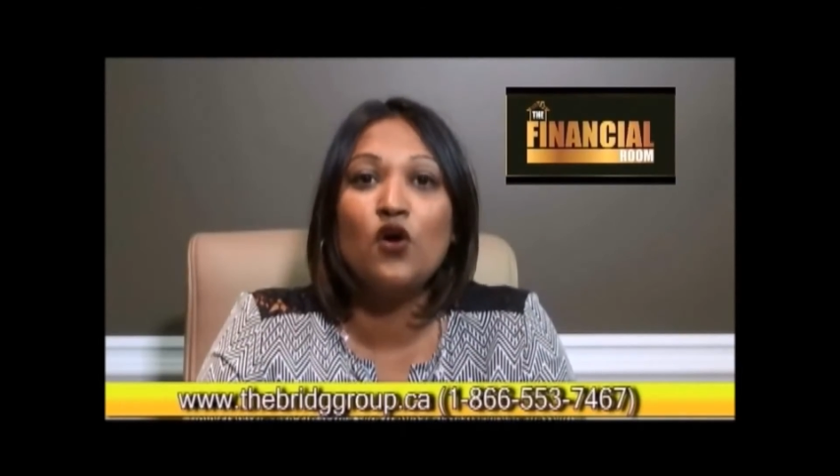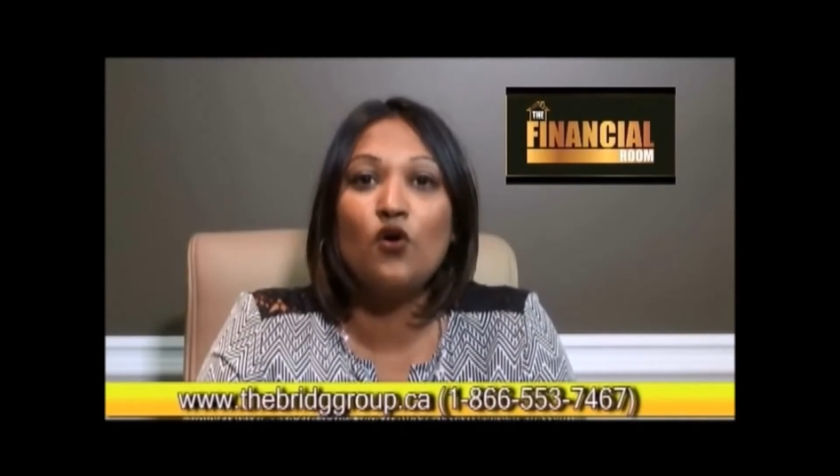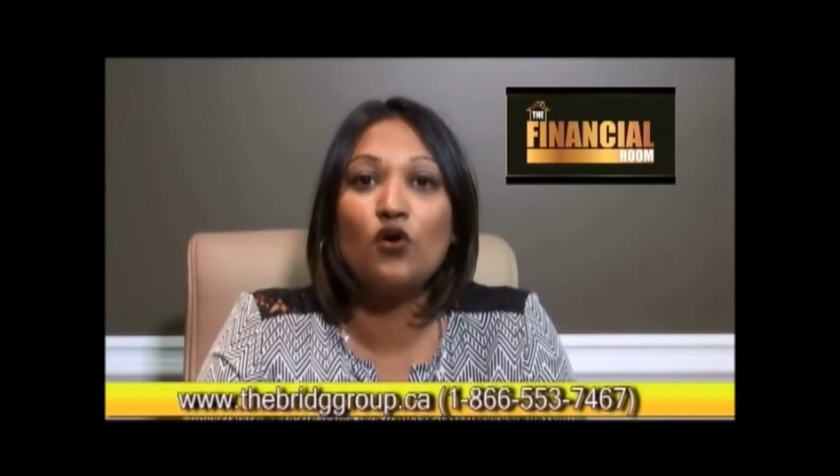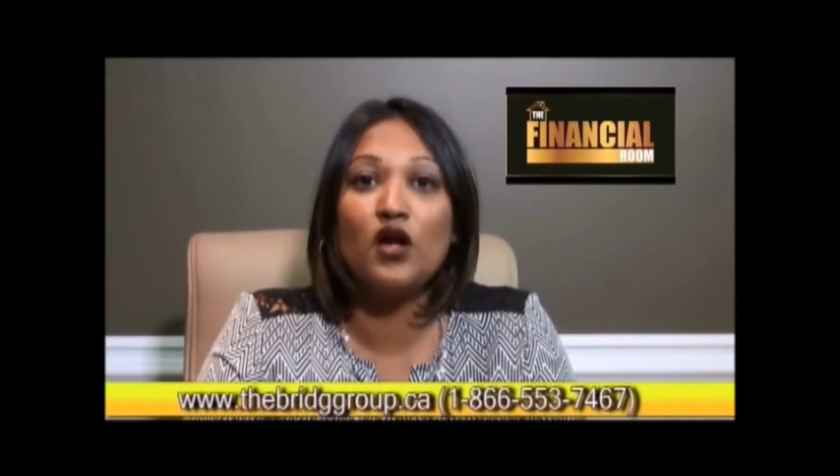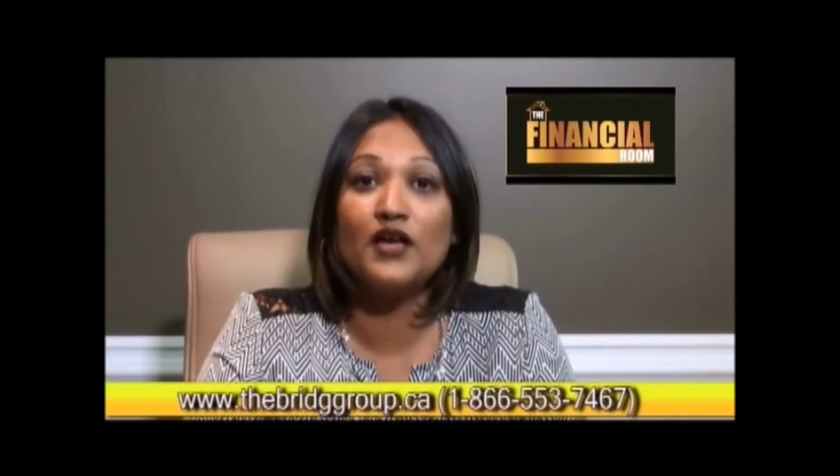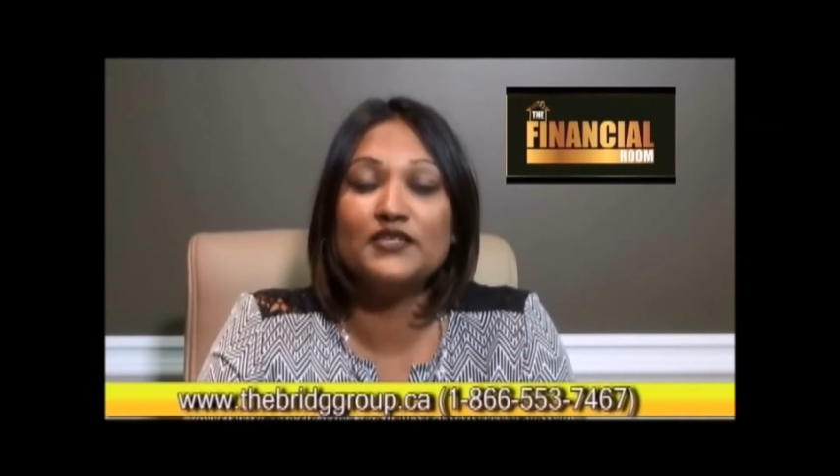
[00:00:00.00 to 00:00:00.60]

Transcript: or at